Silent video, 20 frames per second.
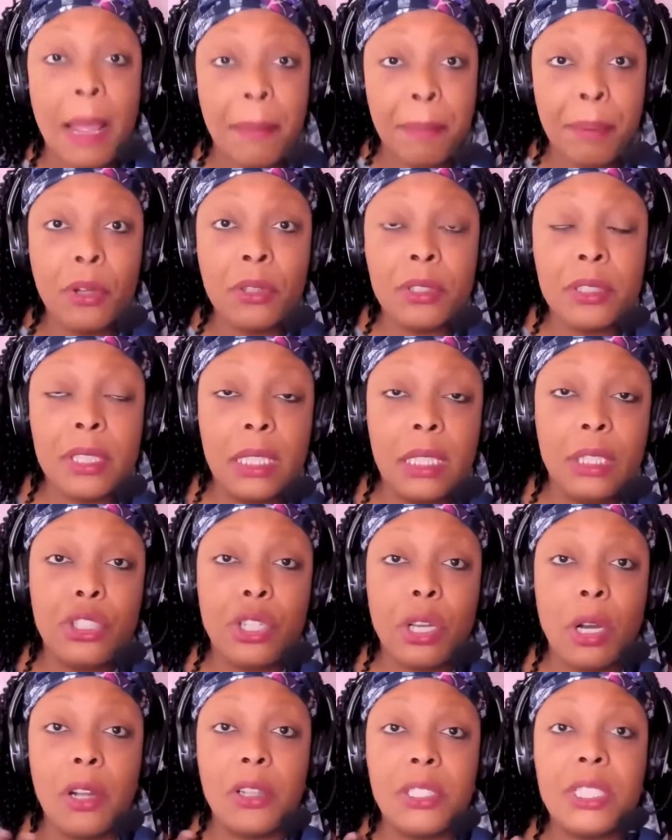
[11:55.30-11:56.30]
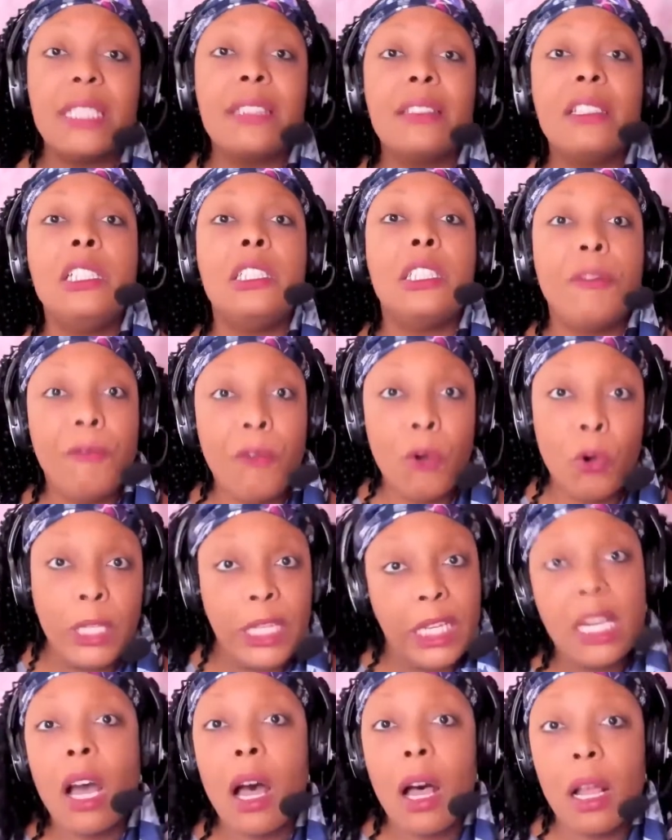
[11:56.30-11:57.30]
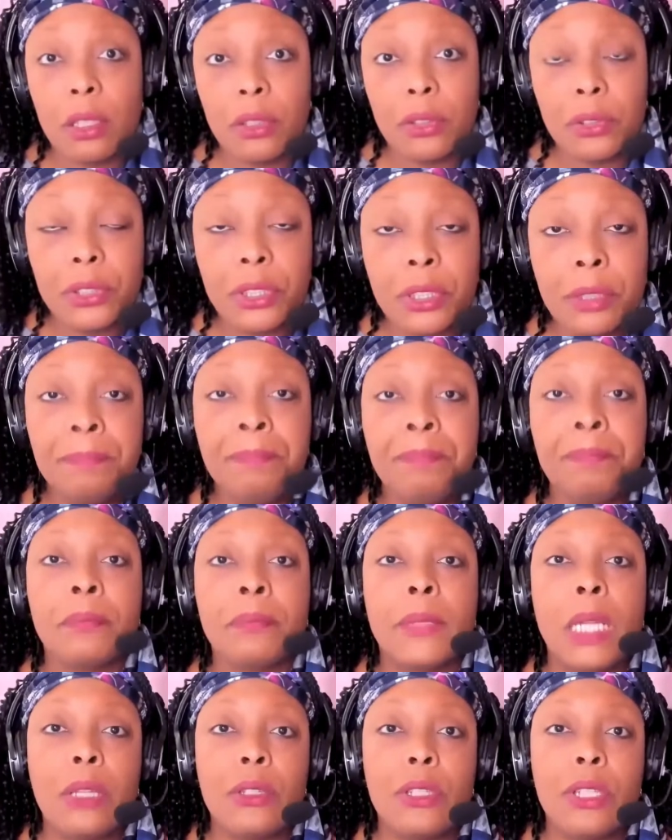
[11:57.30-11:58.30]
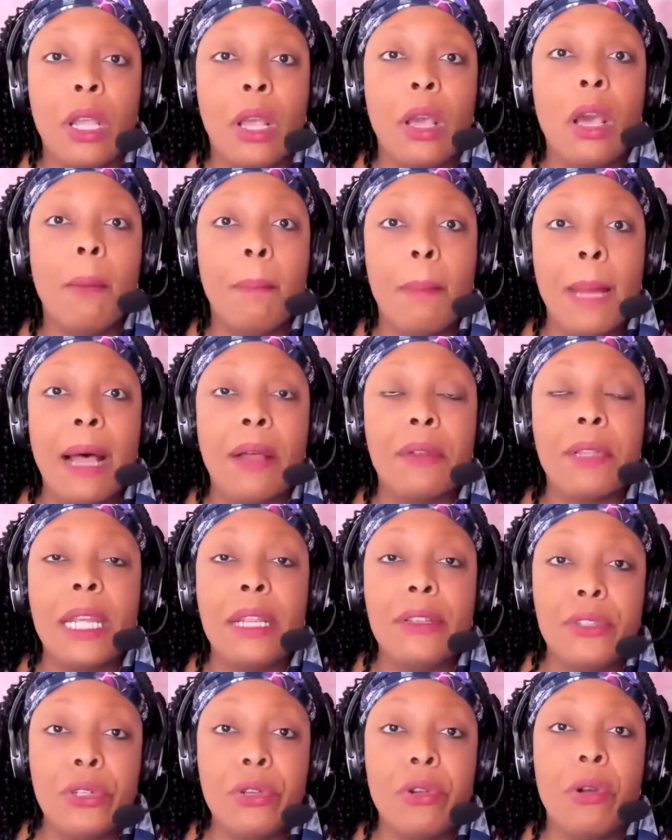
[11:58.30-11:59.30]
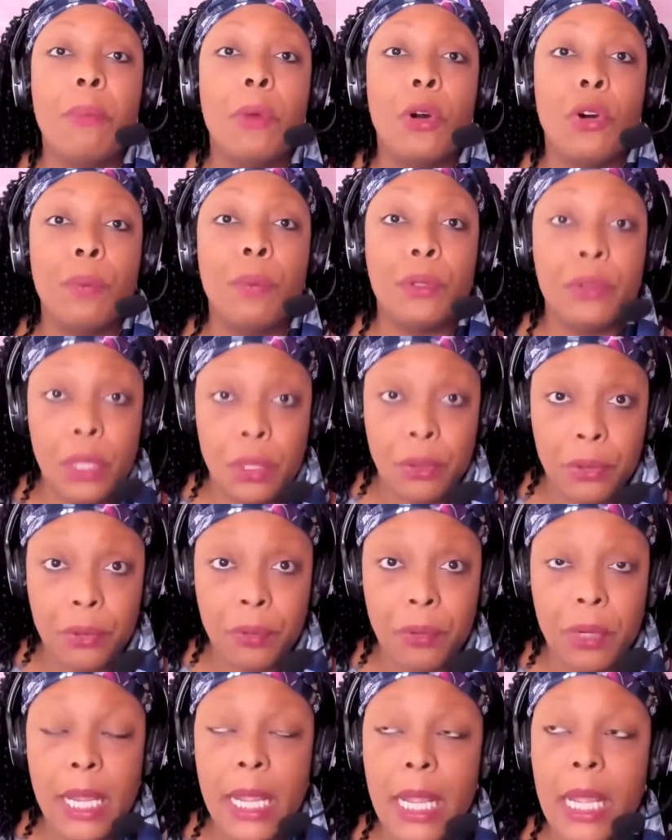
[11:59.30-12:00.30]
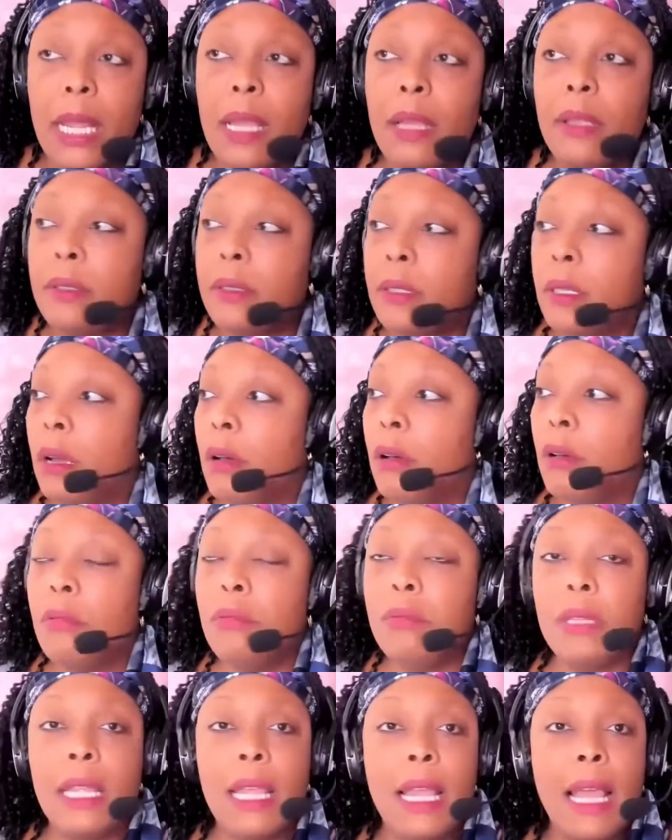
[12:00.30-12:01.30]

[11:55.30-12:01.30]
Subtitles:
personally charge at least $40 to come out and do a mobile notary. So